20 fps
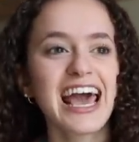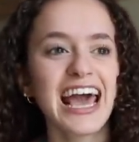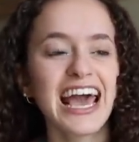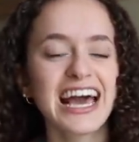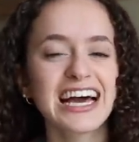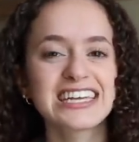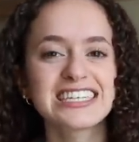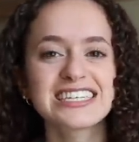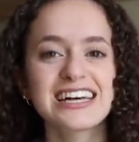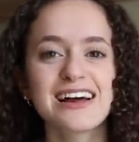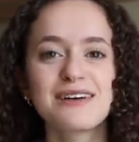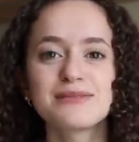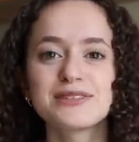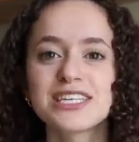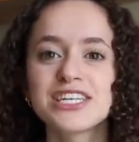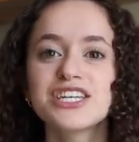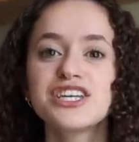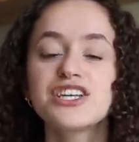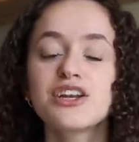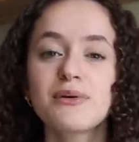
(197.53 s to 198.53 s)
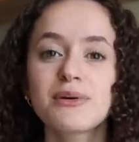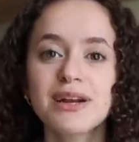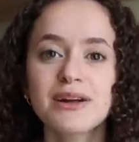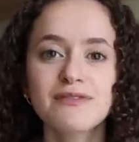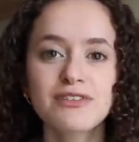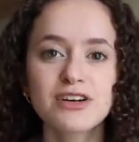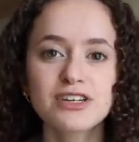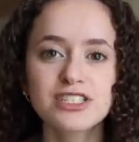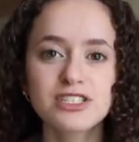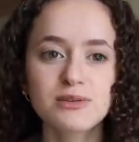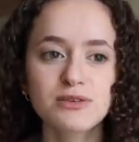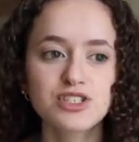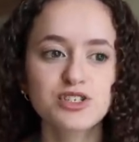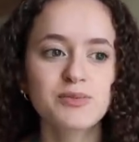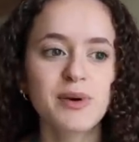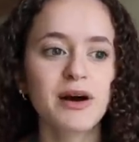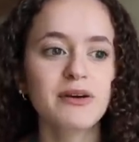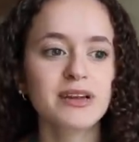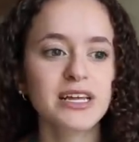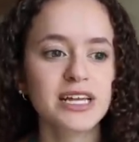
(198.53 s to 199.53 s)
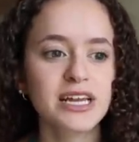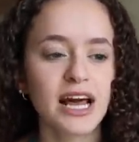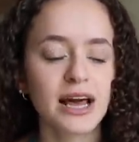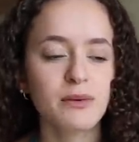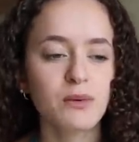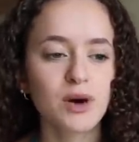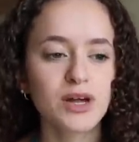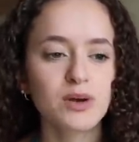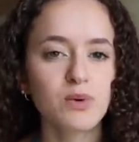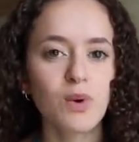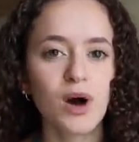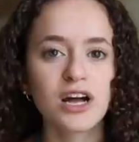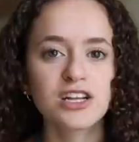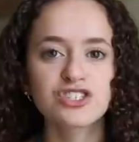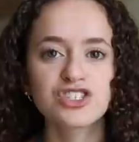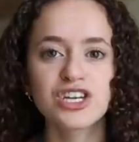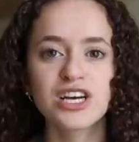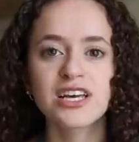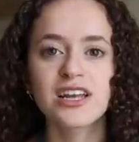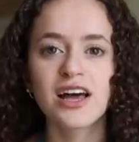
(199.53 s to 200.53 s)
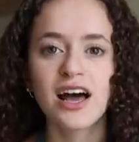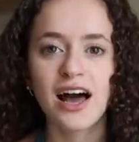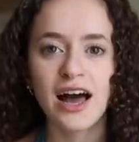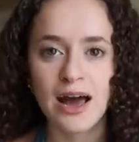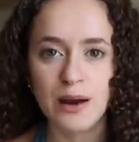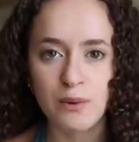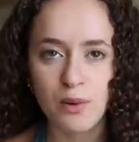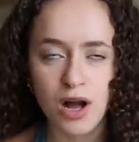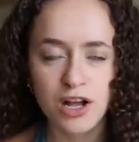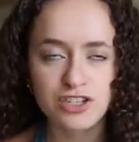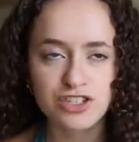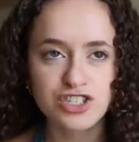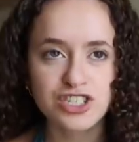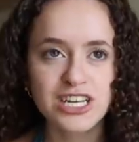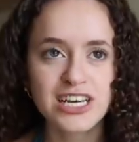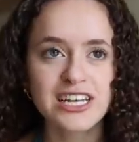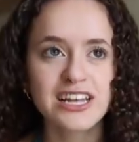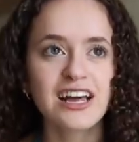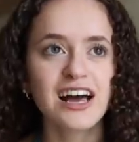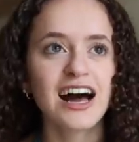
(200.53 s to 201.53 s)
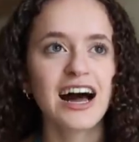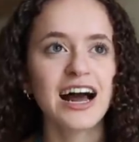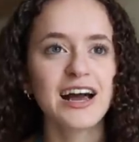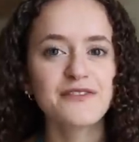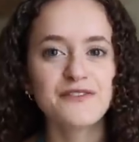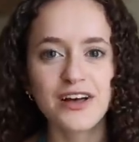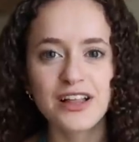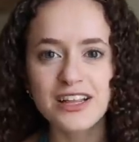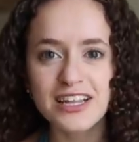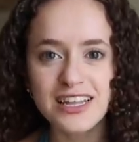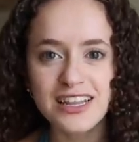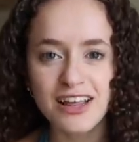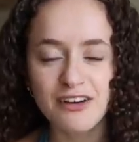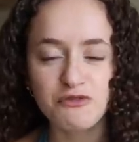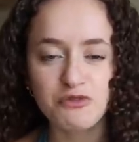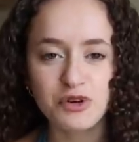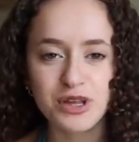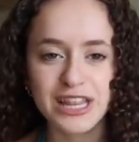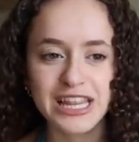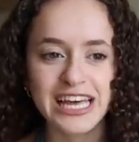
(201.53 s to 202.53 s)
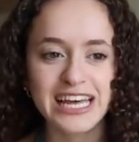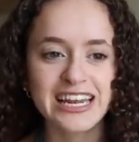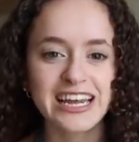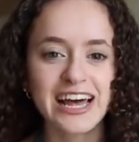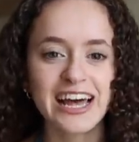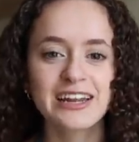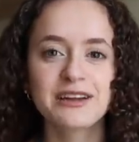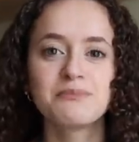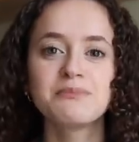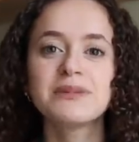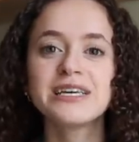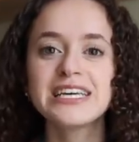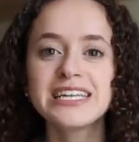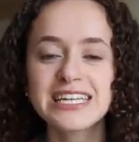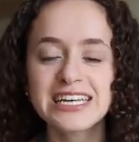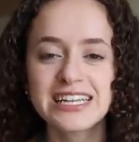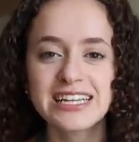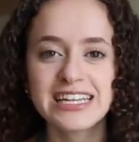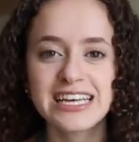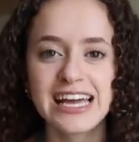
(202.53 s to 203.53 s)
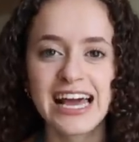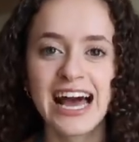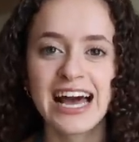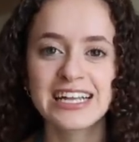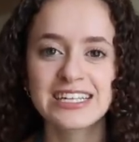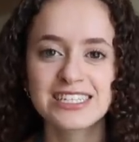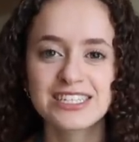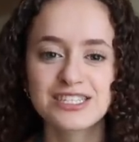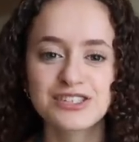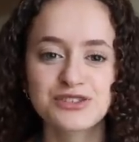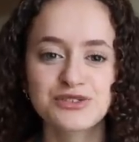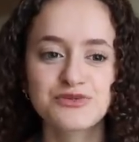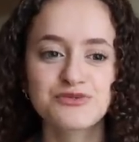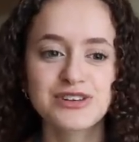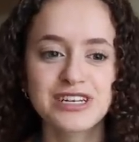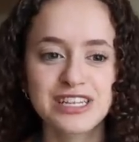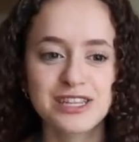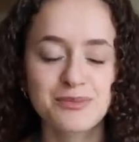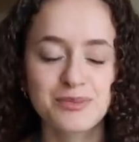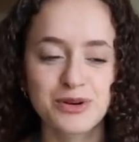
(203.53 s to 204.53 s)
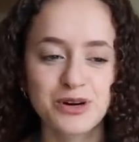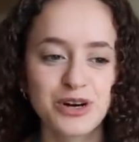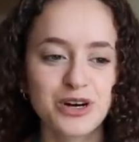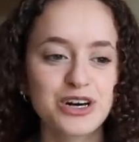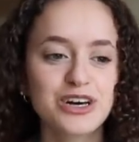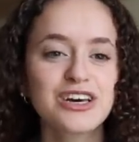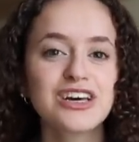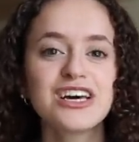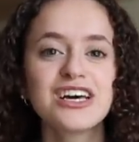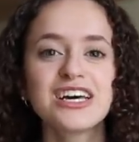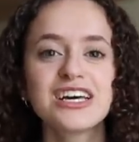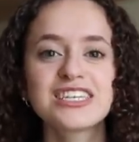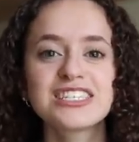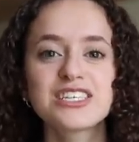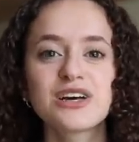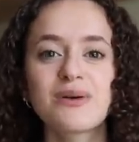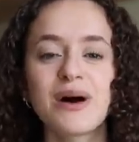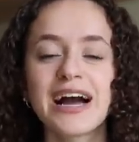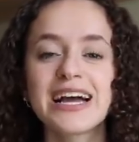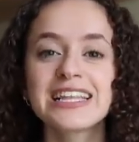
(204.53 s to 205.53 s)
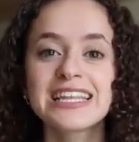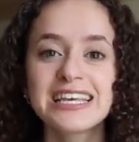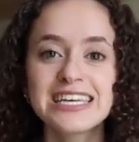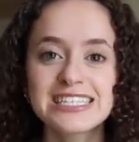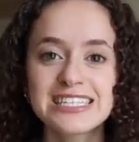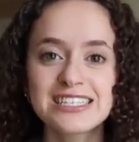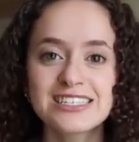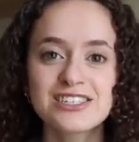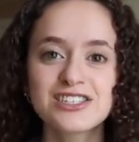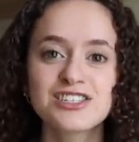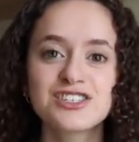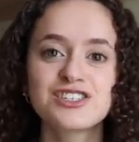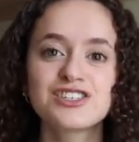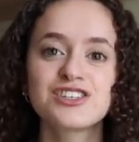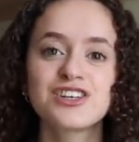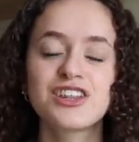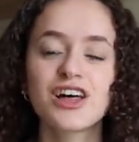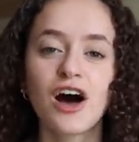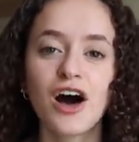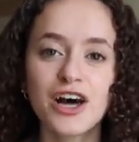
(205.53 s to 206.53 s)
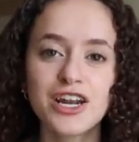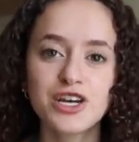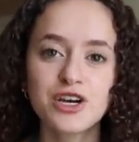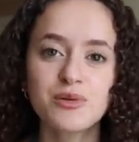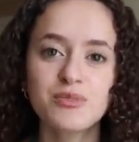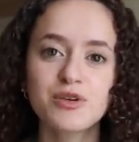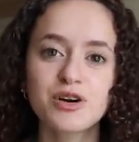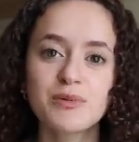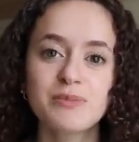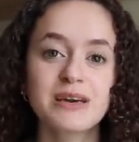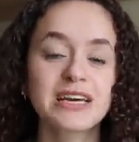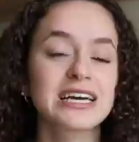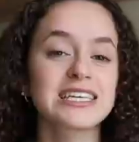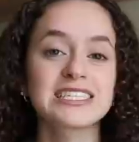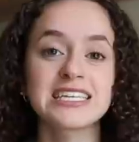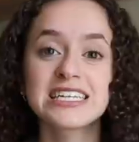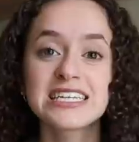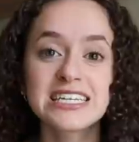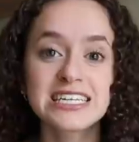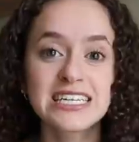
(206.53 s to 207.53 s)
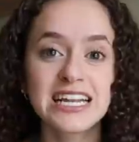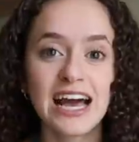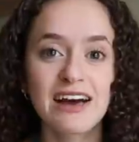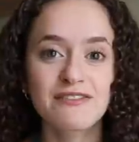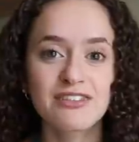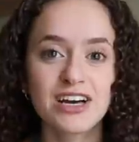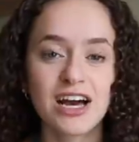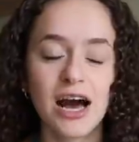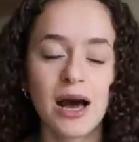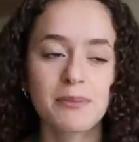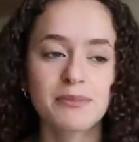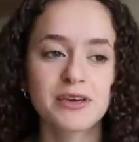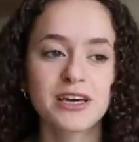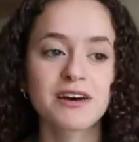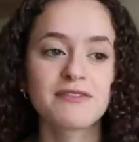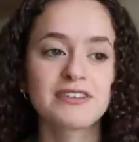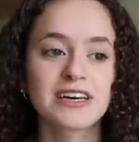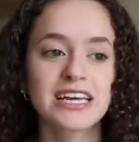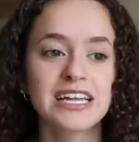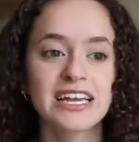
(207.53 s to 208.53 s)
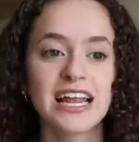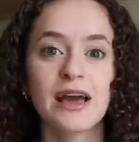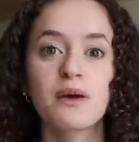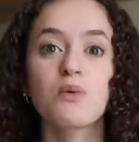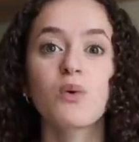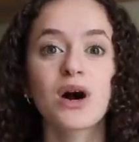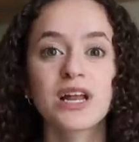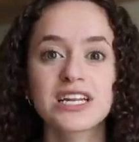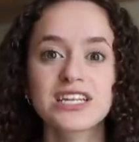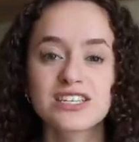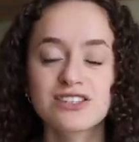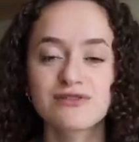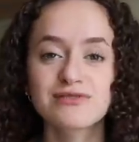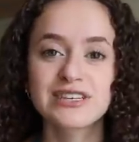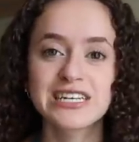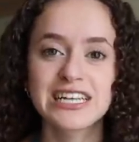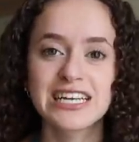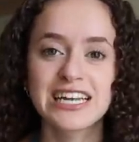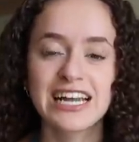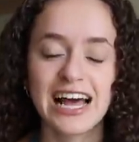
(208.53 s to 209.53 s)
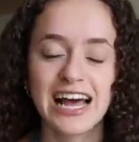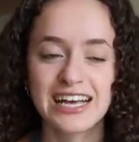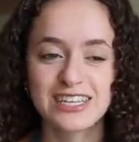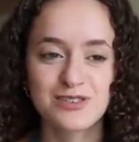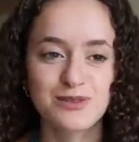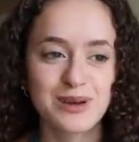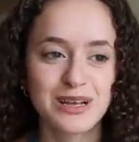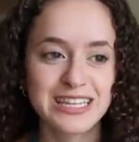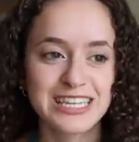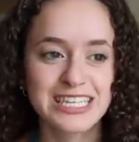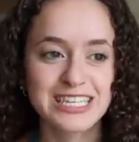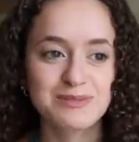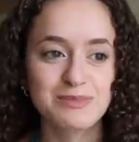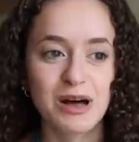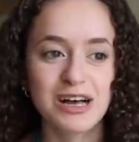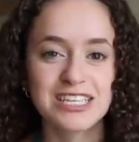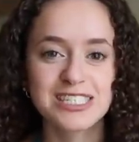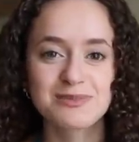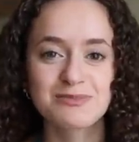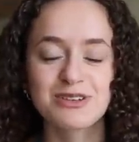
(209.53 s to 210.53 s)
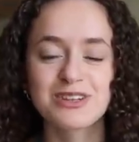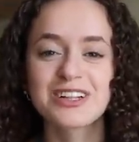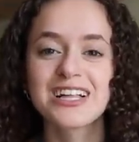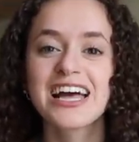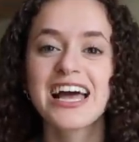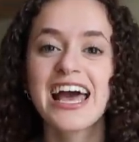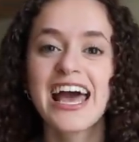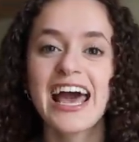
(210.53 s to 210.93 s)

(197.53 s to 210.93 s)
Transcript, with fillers: And I was like, you know what, I've heard so much about it, I want to watch it. I watched it, I fell in love with it and immediately had to read the book. So I listened to the audiobook because I didn't have a copy of it and I wanted to read it as quickly as possible.